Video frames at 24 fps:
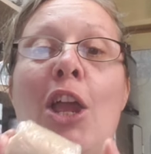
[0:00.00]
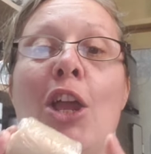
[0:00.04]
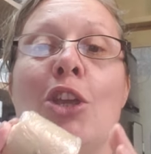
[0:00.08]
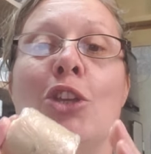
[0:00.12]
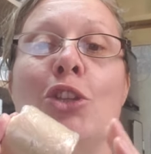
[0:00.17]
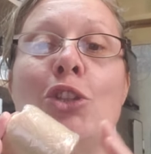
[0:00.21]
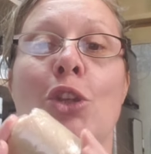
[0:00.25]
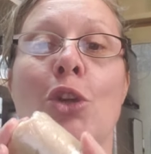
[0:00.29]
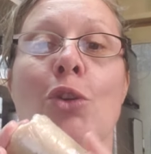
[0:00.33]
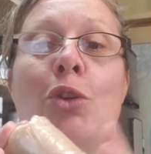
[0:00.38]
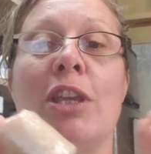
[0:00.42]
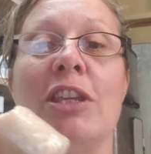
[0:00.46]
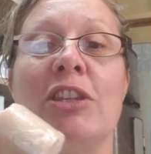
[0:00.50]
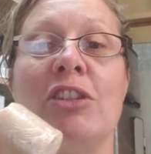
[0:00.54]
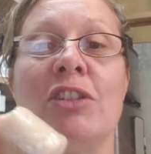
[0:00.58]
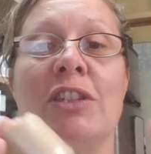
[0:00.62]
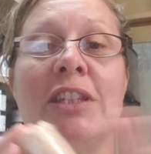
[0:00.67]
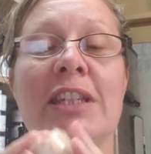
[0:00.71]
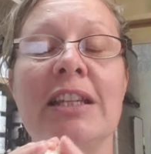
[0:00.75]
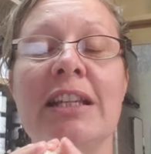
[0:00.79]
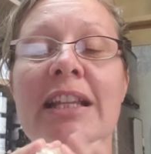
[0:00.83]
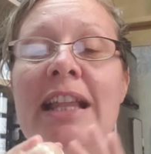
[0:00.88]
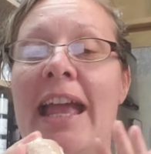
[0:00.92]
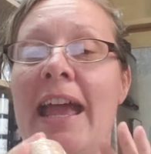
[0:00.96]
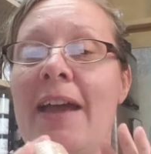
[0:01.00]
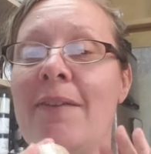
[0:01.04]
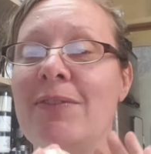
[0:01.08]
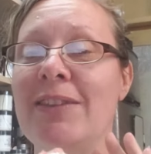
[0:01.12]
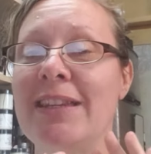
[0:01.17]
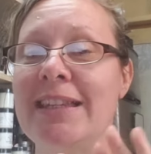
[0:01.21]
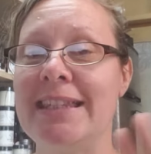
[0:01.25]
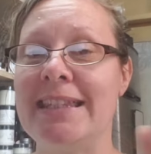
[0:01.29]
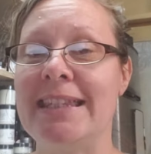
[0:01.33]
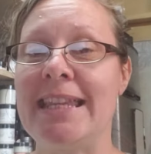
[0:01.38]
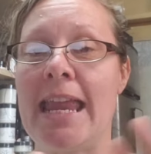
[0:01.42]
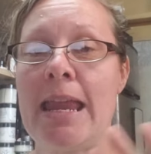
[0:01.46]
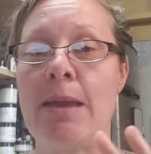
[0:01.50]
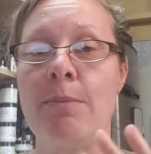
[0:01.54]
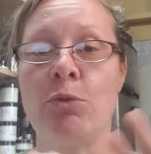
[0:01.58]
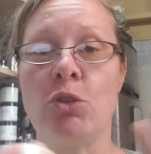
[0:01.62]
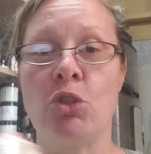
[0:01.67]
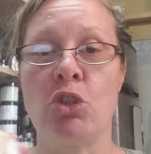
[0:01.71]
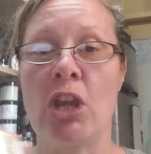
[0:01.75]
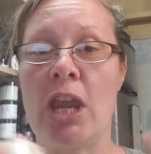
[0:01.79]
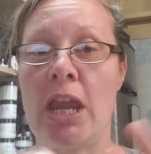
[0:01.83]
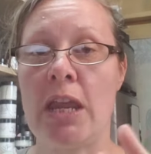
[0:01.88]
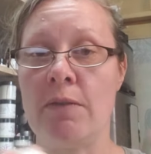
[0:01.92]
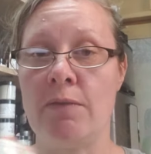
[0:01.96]
So you still have the same
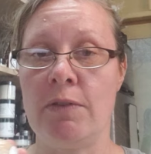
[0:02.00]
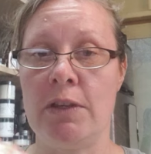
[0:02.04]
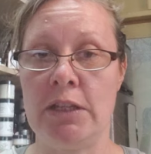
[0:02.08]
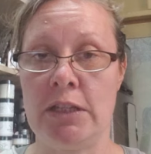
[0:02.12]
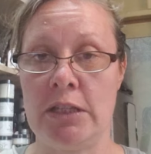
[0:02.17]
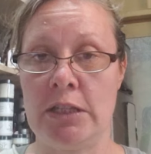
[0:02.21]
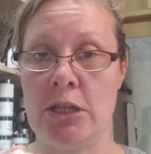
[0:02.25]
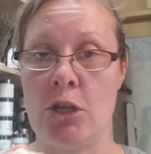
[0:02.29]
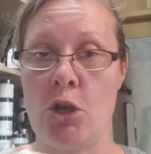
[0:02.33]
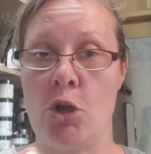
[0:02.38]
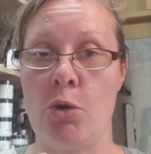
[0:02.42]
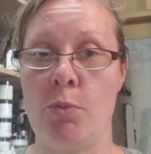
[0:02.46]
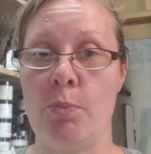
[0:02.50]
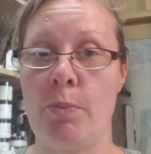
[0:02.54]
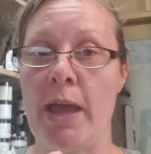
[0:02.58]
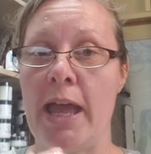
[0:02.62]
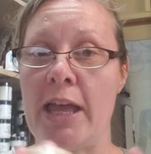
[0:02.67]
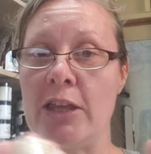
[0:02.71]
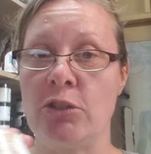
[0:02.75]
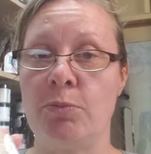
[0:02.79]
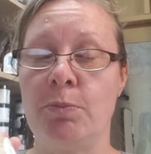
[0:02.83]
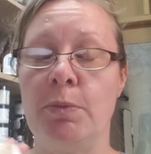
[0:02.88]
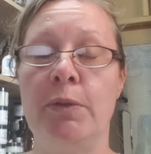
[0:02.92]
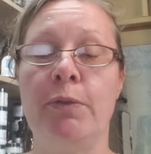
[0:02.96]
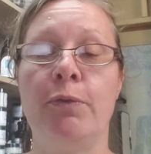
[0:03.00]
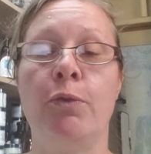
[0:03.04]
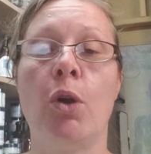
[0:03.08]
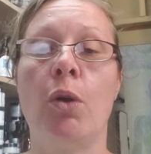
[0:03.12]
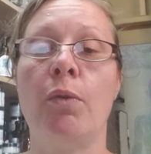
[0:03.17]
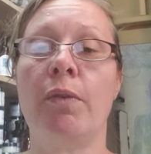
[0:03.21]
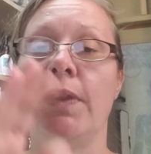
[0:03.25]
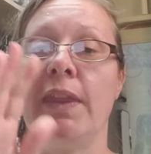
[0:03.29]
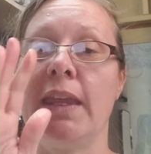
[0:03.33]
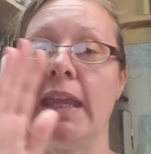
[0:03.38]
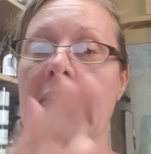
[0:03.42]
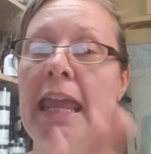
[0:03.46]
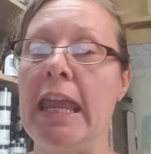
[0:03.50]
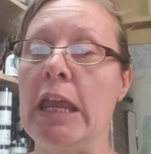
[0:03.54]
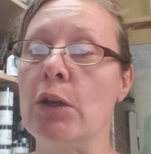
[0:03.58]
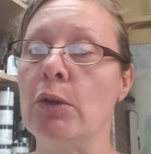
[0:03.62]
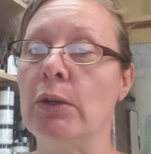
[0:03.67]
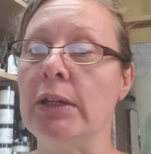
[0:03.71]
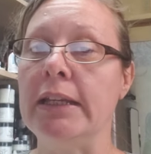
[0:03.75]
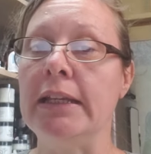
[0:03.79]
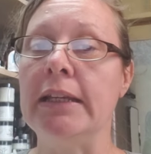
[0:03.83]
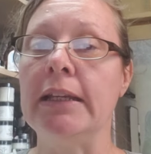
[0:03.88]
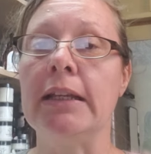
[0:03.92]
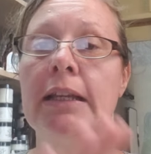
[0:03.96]
shaving soap as before with the
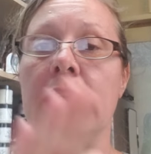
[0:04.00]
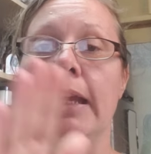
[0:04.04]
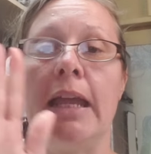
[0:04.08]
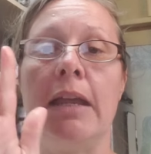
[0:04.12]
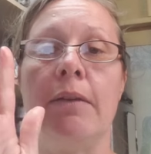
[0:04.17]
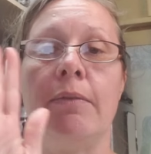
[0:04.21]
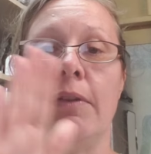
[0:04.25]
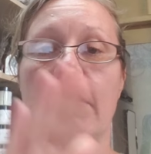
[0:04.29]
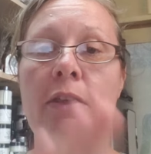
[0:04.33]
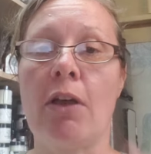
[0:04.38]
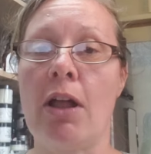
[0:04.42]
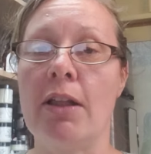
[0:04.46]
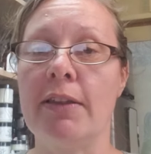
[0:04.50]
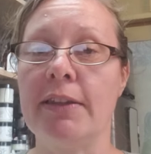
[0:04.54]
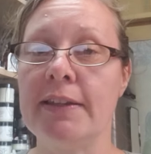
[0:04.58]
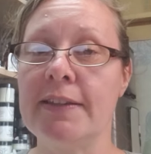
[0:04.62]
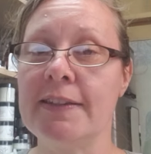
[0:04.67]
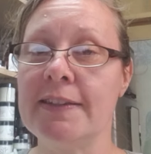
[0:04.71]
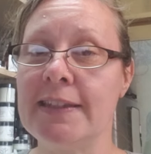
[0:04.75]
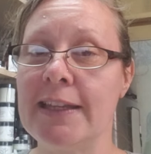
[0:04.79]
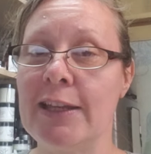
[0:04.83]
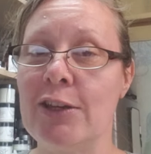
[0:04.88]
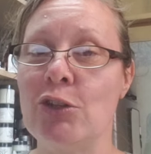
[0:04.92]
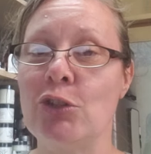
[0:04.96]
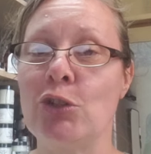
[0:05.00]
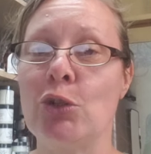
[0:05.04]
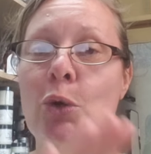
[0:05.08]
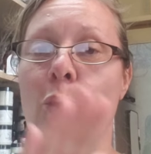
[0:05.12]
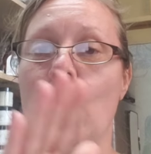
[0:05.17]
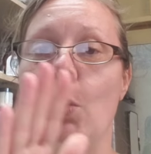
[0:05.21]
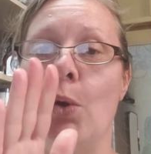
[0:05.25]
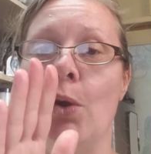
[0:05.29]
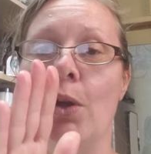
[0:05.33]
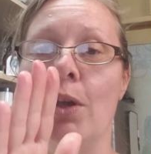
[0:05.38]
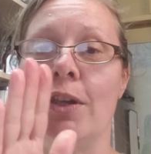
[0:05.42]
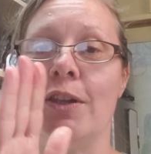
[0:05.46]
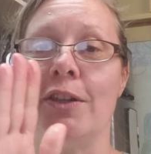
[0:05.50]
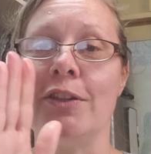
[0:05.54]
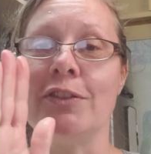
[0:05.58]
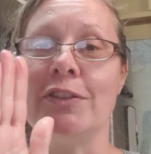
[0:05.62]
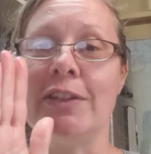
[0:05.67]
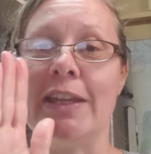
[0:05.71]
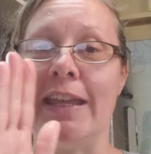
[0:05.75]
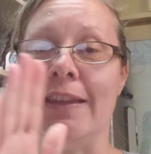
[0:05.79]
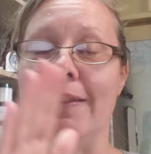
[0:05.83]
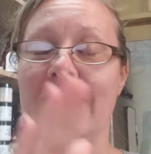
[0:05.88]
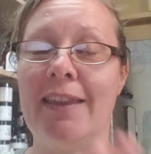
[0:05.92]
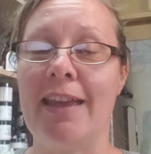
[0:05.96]
kaolin clay, with all the essential oils
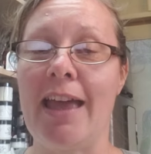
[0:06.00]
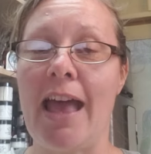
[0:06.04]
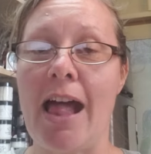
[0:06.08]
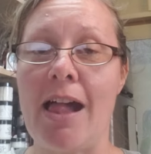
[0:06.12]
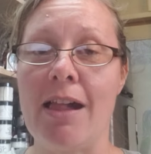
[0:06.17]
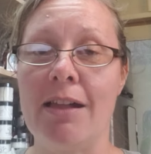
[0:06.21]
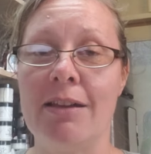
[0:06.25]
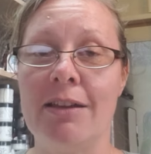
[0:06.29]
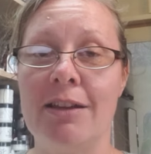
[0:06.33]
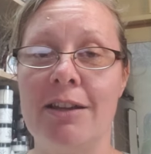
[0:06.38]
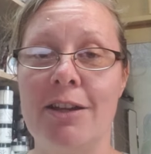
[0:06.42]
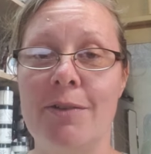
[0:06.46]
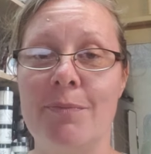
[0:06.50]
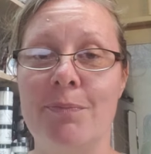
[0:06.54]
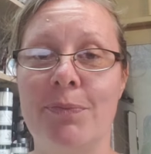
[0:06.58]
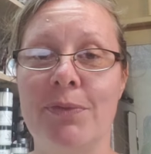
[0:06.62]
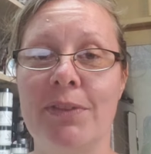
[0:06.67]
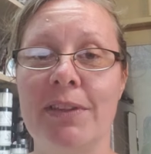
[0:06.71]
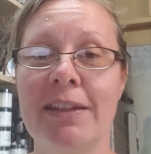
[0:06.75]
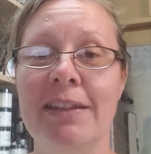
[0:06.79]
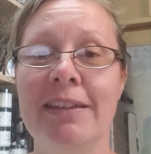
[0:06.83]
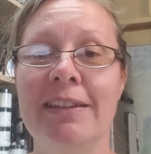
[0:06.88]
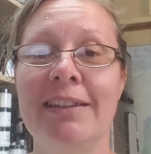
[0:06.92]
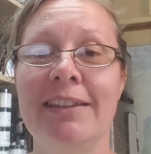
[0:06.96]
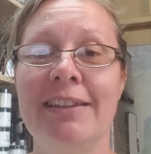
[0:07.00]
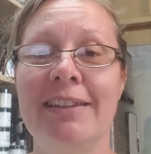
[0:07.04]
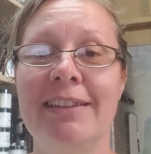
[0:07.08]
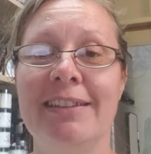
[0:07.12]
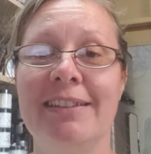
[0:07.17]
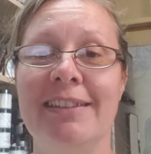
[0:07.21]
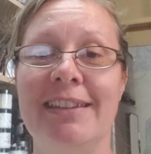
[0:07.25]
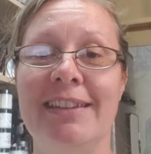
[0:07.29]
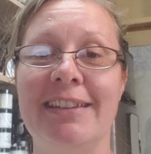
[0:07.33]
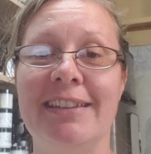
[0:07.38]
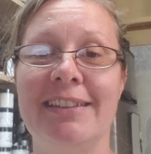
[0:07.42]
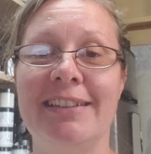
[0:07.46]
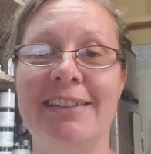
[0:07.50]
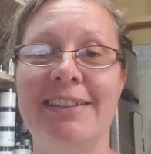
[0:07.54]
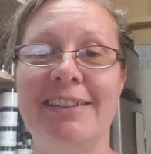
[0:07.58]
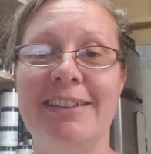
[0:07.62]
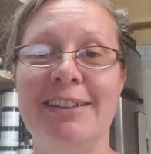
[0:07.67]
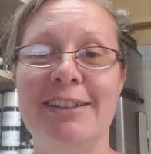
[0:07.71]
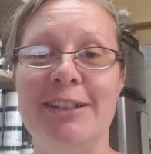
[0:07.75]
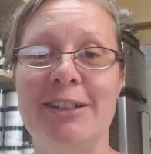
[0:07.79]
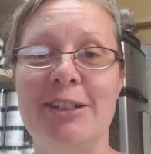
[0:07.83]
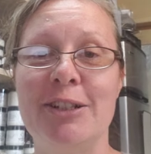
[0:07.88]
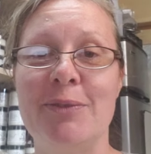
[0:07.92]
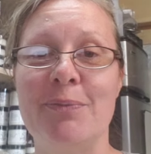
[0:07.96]
and the um,
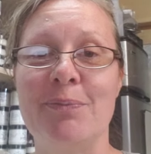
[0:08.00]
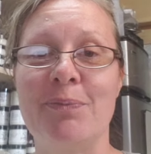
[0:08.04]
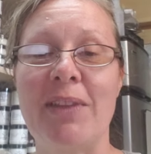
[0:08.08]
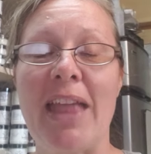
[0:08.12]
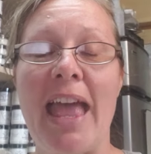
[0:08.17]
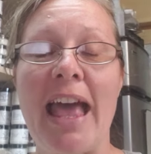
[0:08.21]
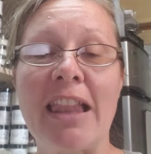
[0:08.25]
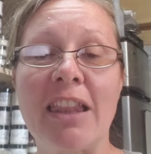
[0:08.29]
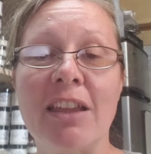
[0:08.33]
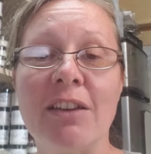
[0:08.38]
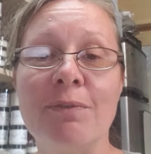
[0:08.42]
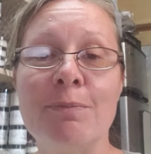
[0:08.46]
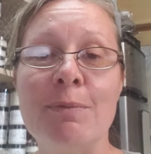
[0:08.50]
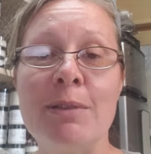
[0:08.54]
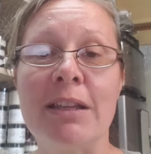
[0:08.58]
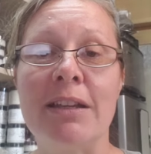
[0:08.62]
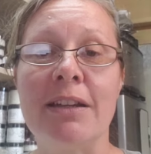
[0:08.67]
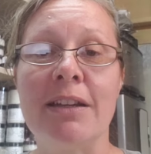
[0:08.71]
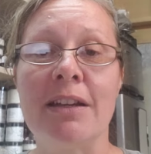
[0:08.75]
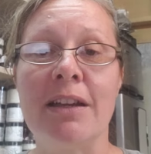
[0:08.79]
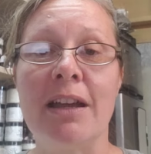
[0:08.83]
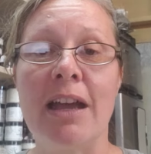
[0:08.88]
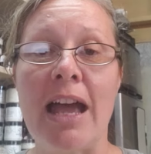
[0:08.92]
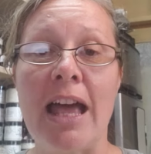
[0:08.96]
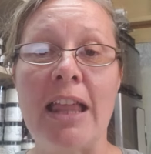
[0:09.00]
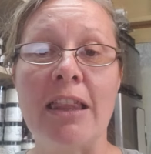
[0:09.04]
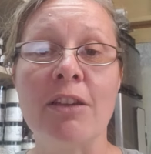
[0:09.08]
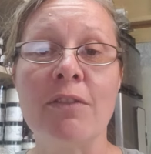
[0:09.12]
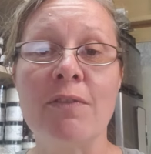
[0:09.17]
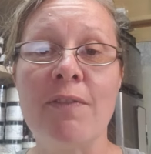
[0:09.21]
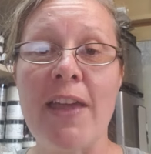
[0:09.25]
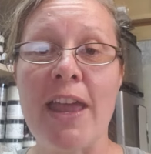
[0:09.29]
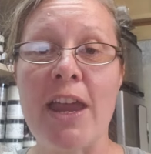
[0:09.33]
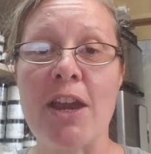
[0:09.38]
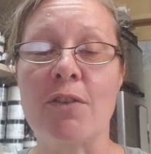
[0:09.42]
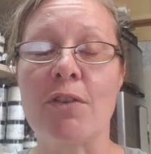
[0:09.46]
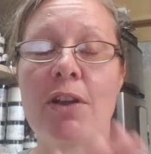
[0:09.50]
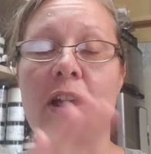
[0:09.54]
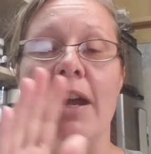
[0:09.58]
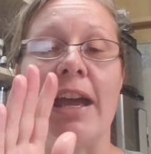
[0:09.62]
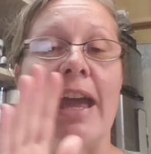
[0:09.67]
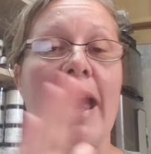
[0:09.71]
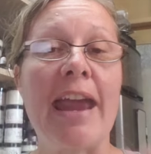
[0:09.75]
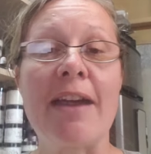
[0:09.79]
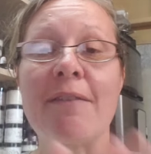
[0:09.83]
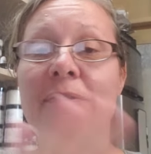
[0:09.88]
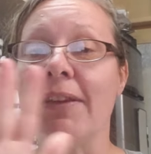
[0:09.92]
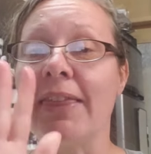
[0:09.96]
the um, aloe, uh, aloe vera.
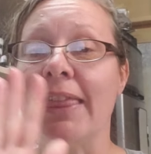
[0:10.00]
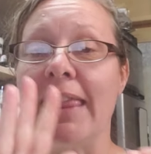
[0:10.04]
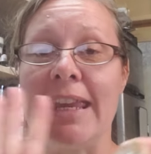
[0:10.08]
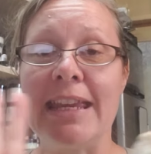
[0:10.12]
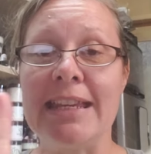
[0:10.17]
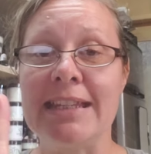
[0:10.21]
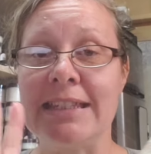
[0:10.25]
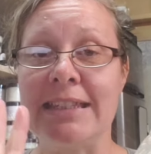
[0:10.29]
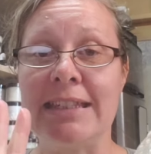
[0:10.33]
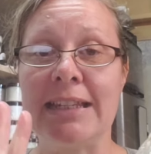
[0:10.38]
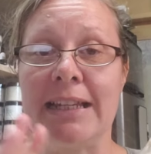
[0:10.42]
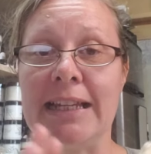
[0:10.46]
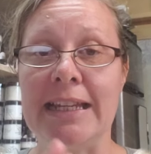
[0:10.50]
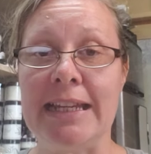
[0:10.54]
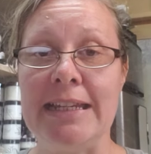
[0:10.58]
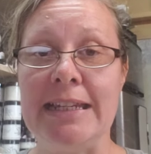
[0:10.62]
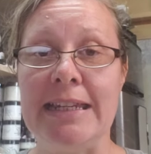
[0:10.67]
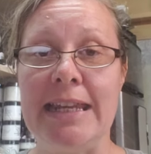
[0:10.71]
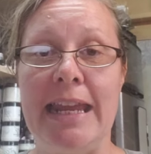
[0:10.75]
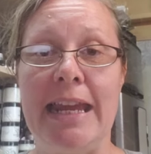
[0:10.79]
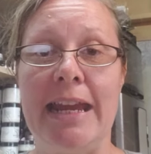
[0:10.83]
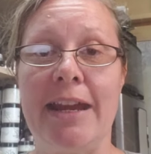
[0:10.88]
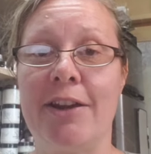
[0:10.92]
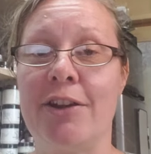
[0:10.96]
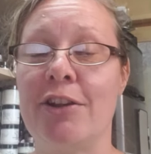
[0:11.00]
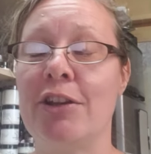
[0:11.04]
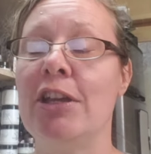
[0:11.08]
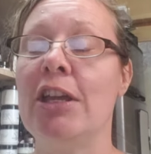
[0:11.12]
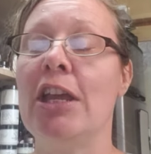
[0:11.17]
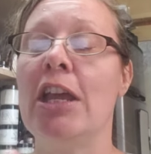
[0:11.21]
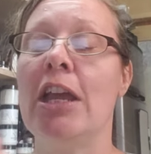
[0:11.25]
Everything is still in there.